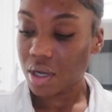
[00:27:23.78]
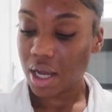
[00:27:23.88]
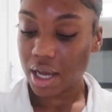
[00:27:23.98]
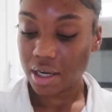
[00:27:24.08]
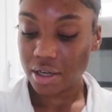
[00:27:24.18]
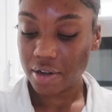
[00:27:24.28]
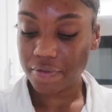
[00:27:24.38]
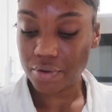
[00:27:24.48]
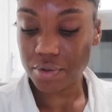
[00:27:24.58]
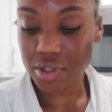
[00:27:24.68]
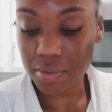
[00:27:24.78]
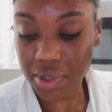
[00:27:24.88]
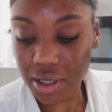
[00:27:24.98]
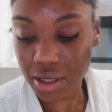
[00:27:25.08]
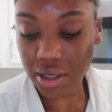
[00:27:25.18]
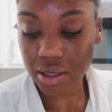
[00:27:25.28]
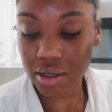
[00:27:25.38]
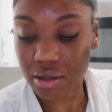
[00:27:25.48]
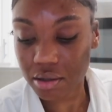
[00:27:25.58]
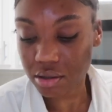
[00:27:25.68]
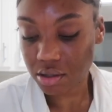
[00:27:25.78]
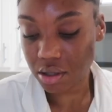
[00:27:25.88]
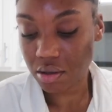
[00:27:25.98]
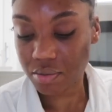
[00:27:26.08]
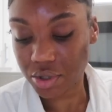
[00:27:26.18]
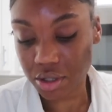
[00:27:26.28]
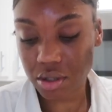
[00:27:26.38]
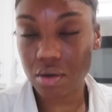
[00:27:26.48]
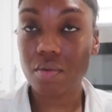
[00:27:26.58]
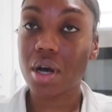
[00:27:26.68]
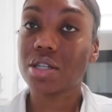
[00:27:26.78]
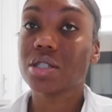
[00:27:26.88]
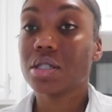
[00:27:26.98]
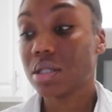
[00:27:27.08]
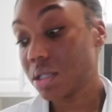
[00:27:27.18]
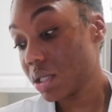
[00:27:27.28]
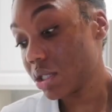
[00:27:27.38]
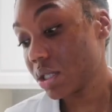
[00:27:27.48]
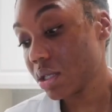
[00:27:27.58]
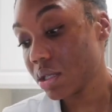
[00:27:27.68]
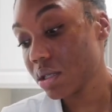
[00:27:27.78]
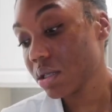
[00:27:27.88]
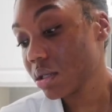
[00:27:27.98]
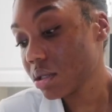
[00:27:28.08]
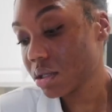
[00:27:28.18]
I got enough food to be cooking. So I'm just gonna wash these dishes.